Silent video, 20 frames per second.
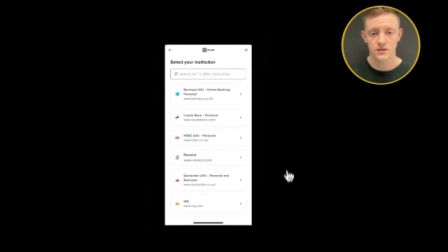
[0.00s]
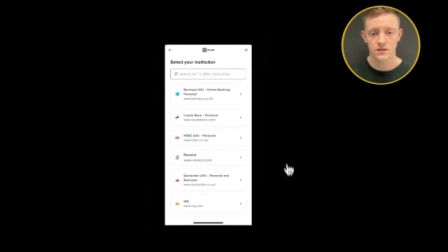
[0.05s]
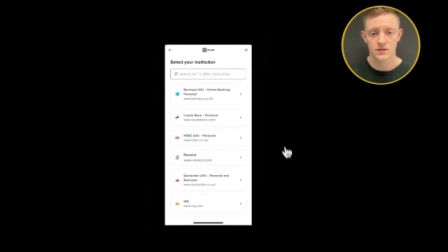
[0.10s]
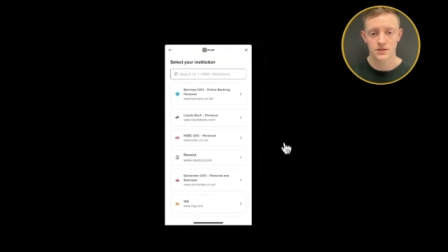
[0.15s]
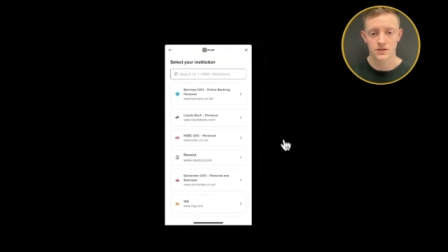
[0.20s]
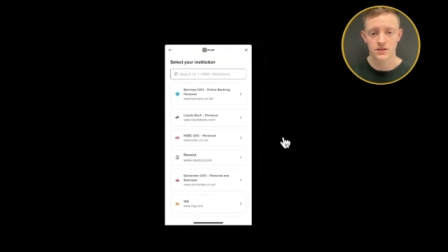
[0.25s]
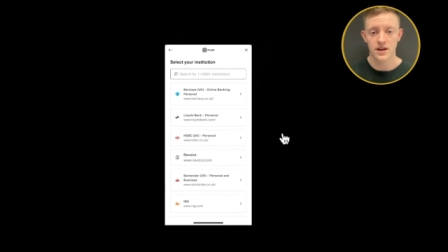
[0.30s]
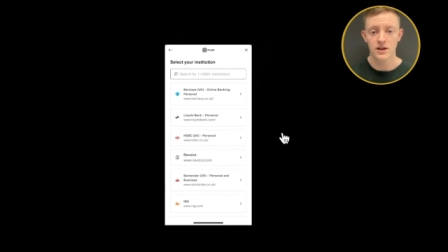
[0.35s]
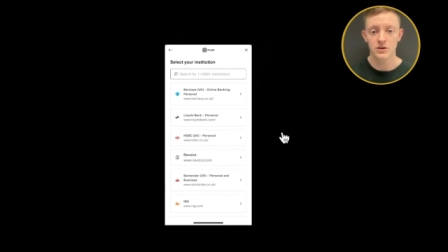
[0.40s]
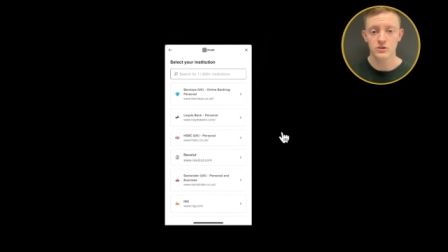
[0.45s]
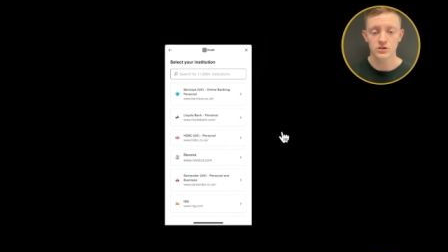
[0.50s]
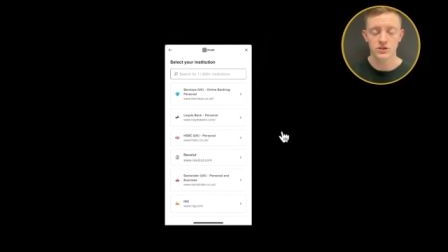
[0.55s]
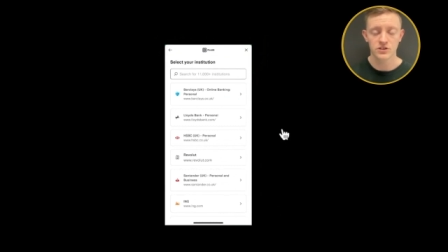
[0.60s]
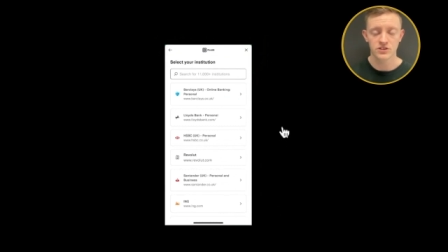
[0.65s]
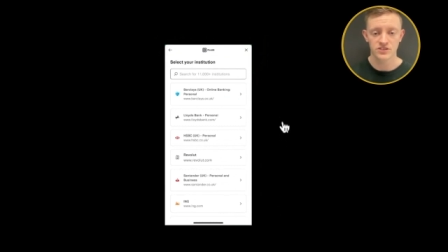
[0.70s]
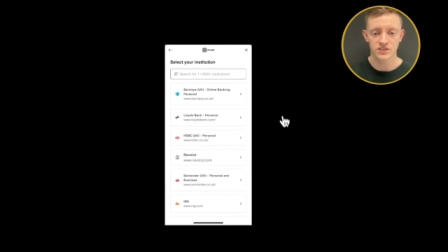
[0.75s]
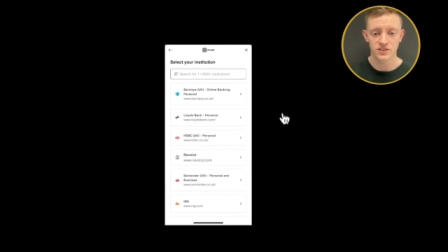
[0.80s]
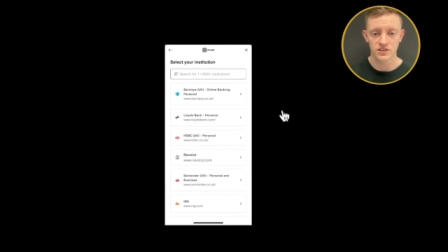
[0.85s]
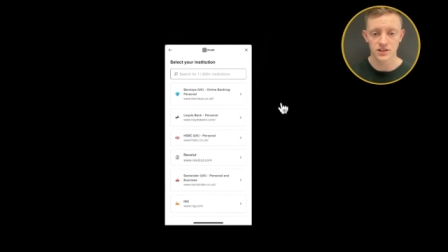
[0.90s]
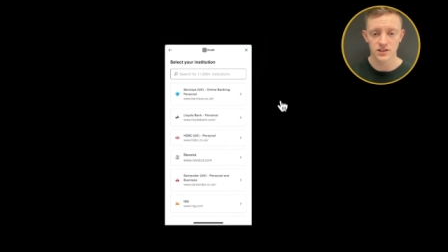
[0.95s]
Now you can
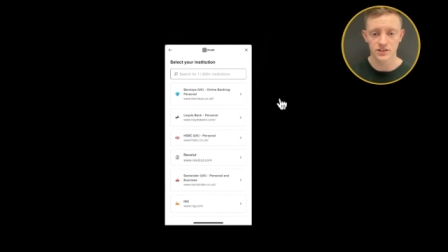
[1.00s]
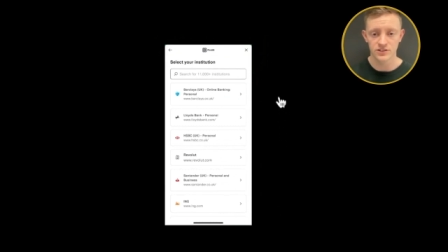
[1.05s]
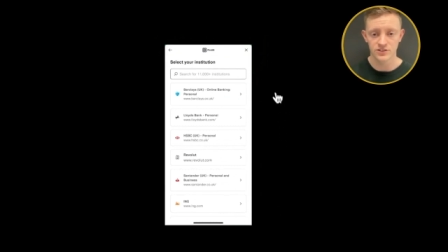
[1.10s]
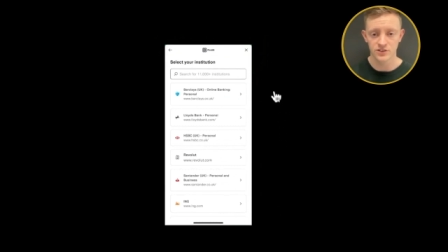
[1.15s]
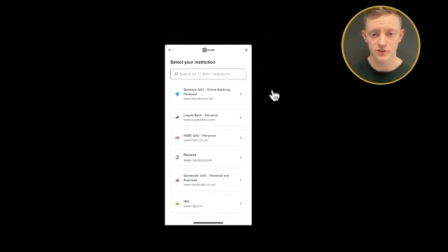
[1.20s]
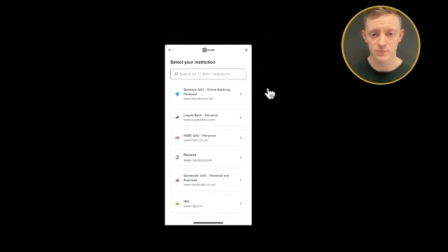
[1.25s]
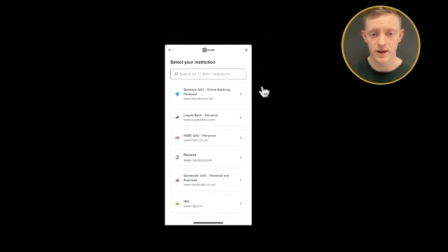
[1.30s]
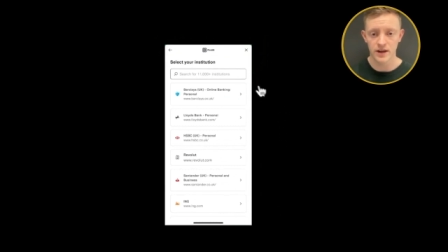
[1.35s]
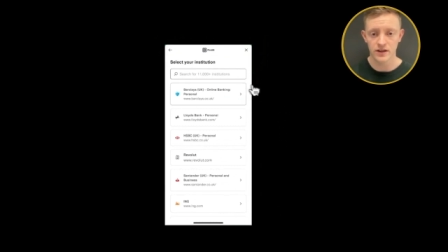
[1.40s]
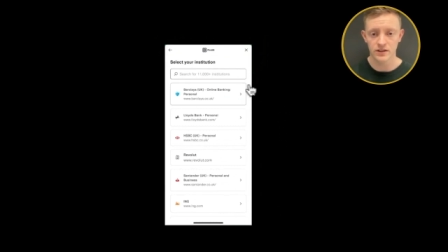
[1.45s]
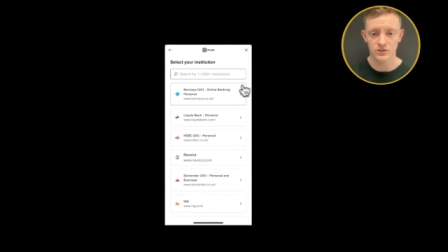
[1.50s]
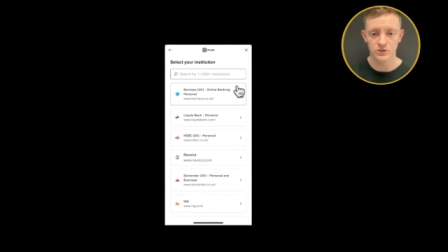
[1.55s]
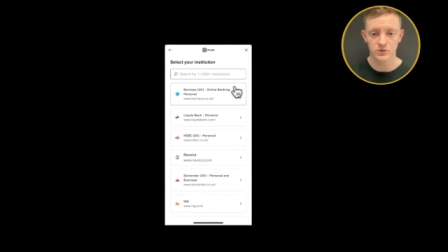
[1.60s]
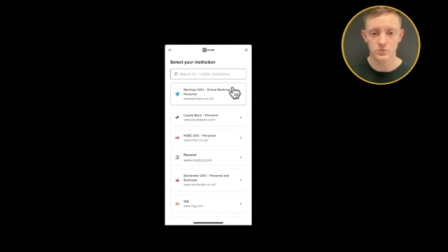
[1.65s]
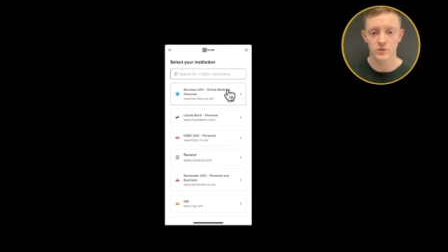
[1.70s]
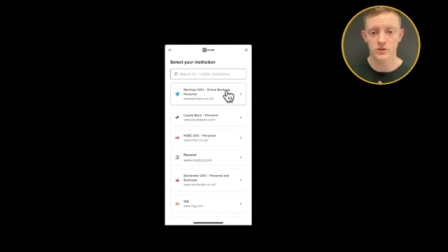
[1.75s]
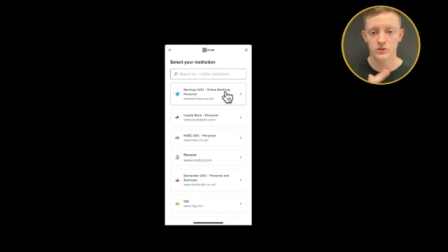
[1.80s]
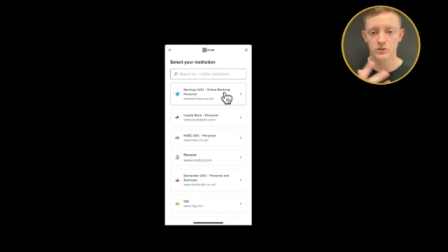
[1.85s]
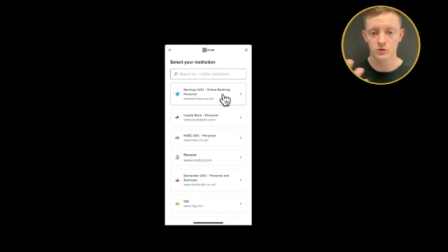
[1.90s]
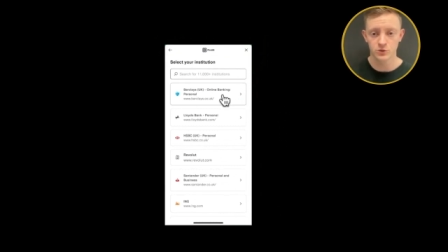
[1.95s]
see the list of banks,
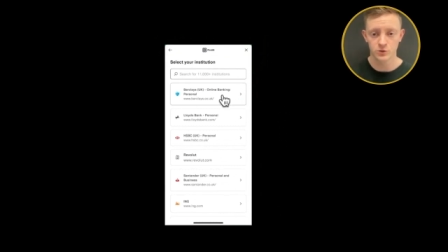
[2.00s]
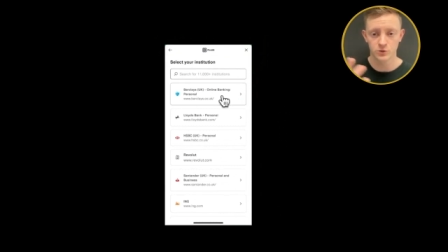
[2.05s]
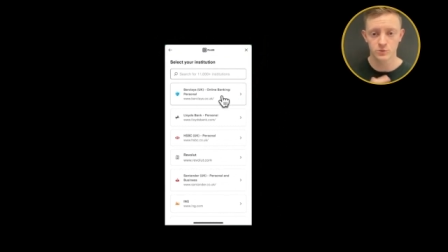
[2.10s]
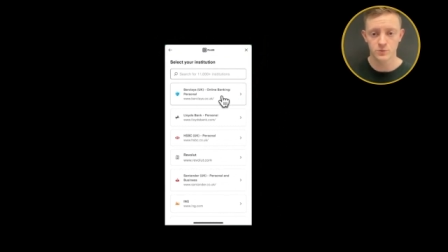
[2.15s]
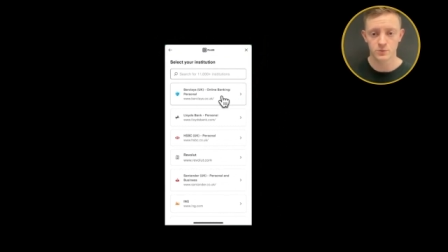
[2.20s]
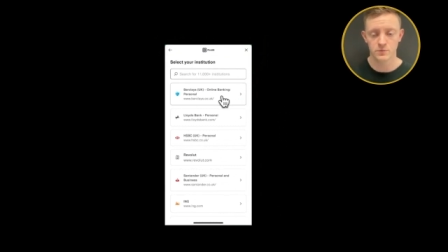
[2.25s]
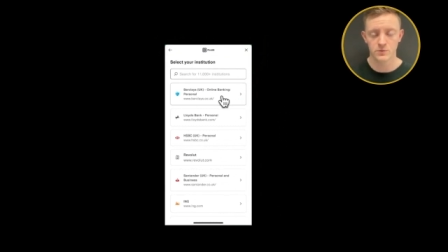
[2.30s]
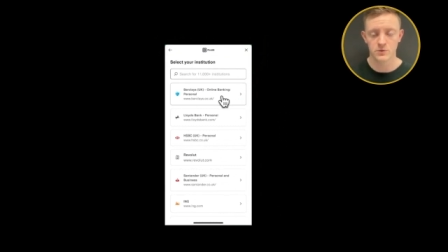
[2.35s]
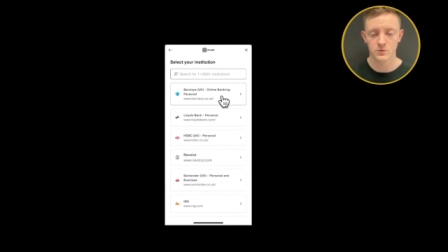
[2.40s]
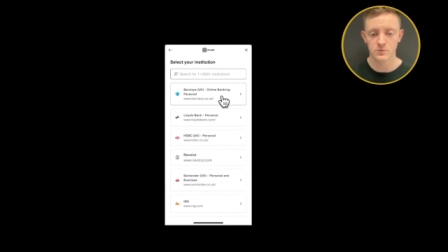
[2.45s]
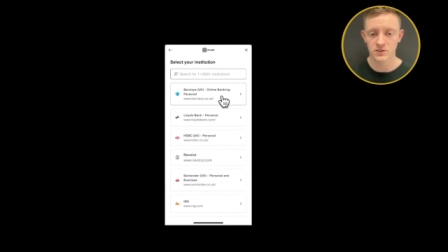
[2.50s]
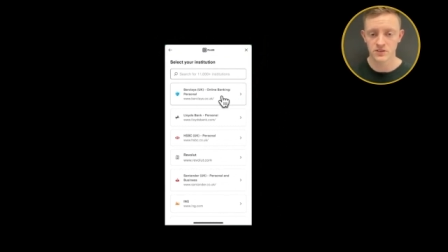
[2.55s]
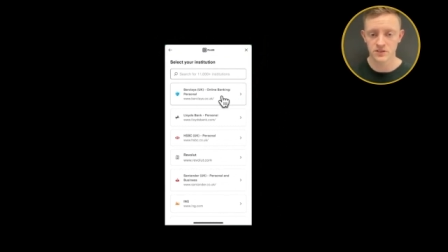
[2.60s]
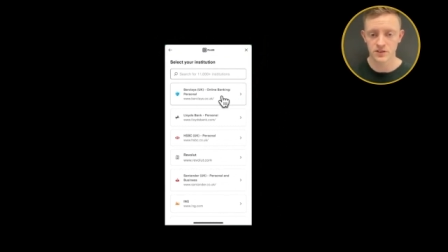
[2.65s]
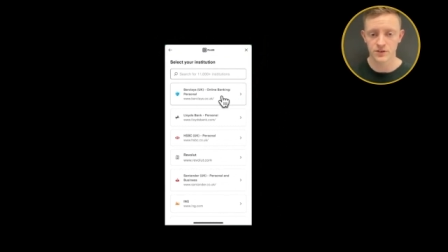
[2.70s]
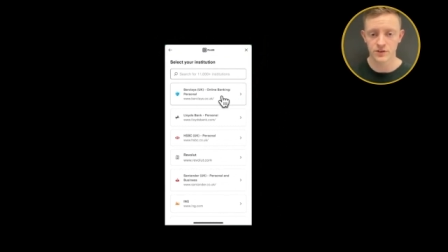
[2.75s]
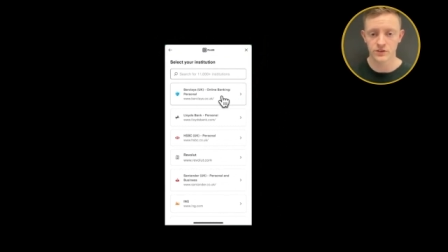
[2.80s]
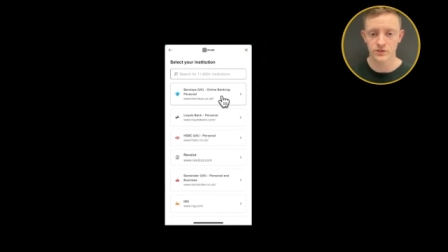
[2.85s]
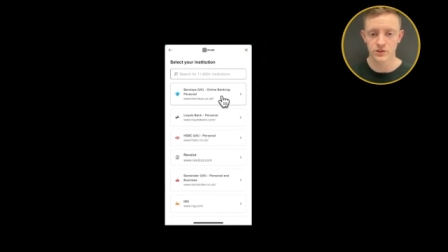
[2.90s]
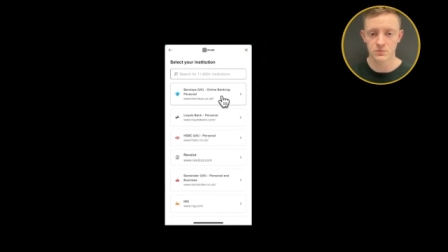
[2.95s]
which was
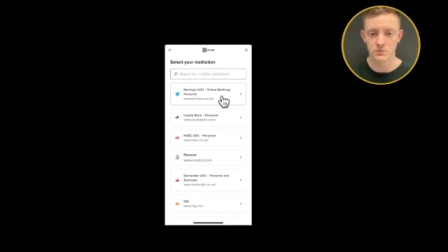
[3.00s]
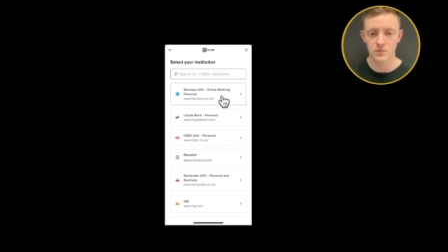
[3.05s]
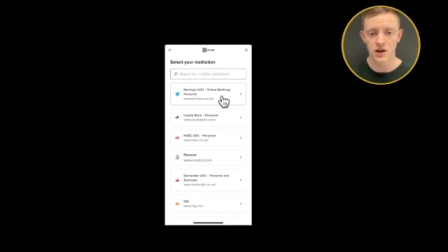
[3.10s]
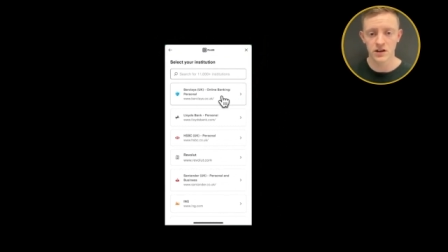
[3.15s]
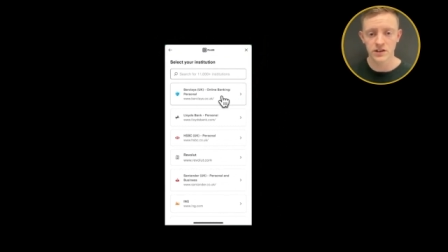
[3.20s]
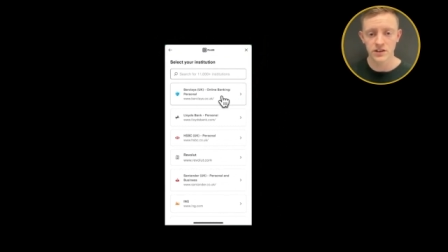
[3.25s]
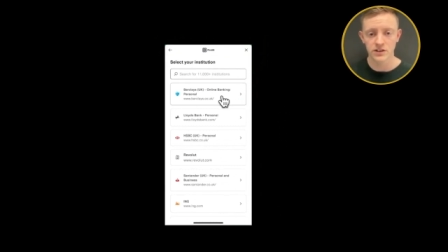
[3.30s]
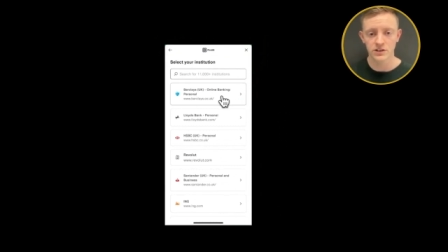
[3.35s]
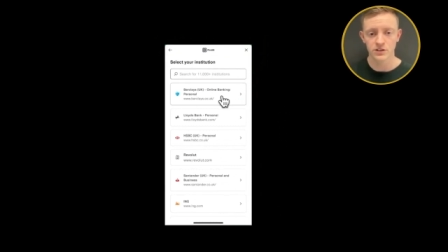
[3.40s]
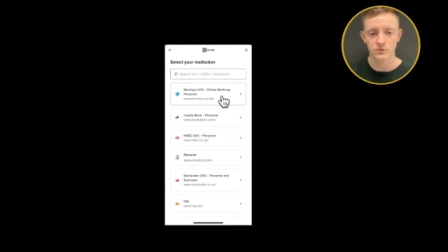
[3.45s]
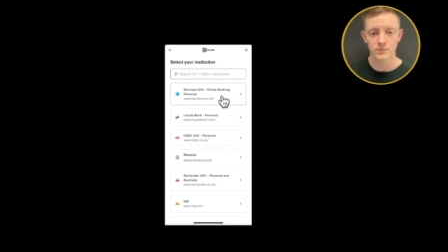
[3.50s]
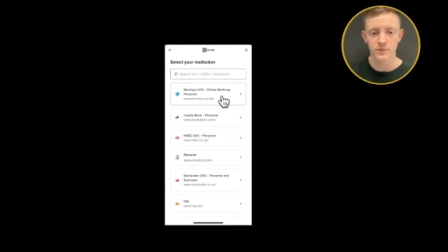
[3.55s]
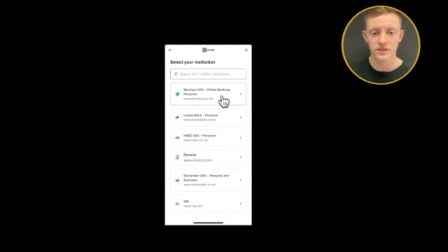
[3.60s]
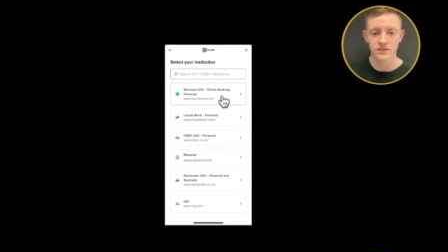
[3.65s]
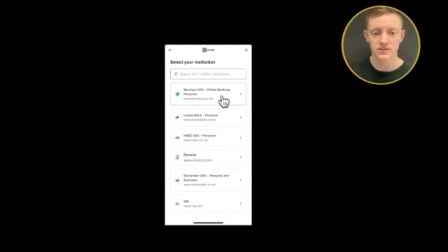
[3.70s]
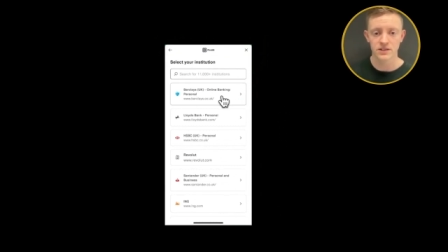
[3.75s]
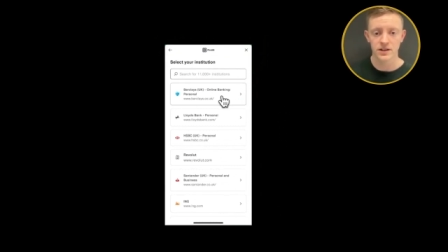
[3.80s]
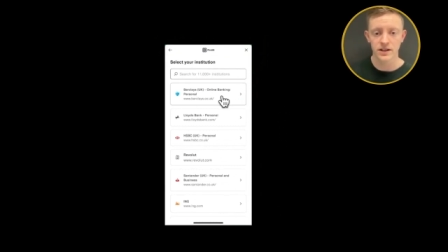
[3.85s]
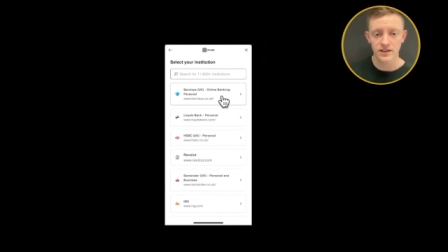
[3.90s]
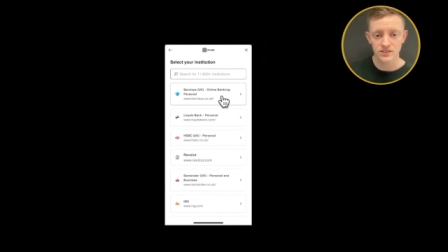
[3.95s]
specific for the market that's been
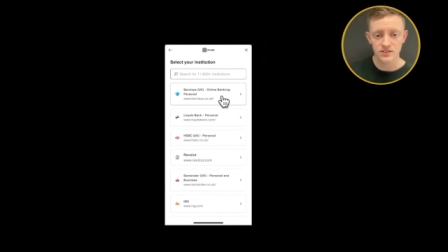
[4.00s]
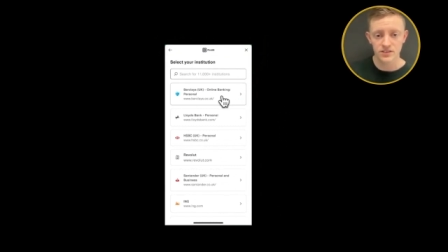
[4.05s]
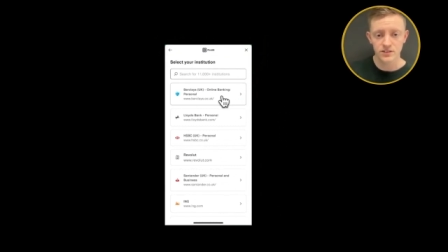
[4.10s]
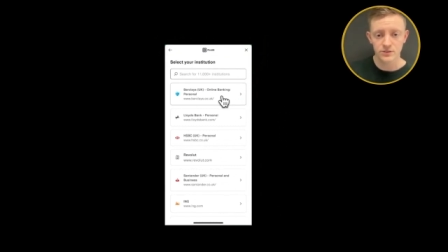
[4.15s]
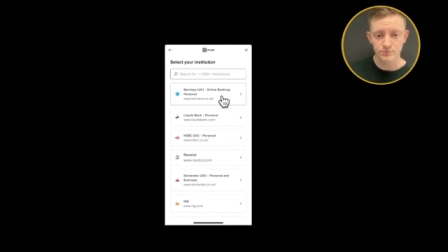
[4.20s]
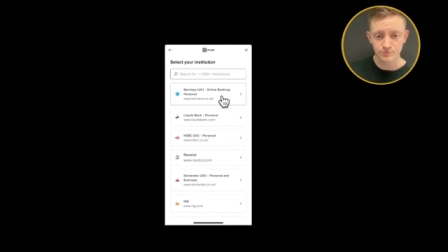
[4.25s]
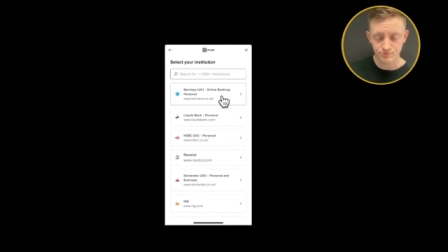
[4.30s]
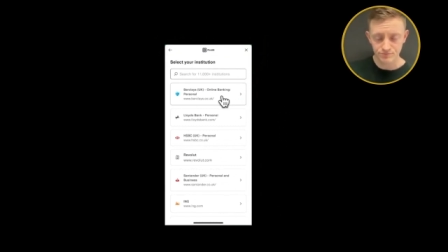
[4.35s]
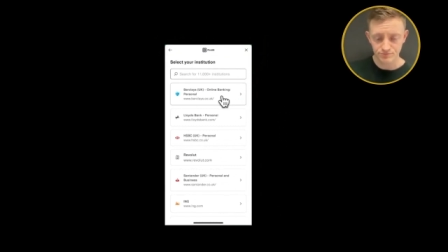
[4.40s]
selected.